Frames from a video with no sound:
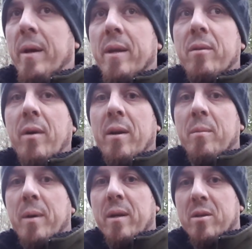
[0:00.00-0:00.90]
hanging around a
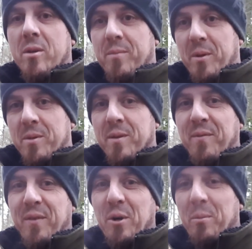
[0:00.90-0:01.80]
bit because I'm doing some
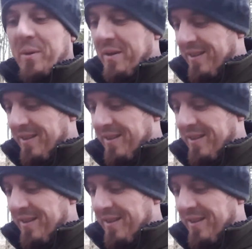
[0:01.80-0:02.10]
filming.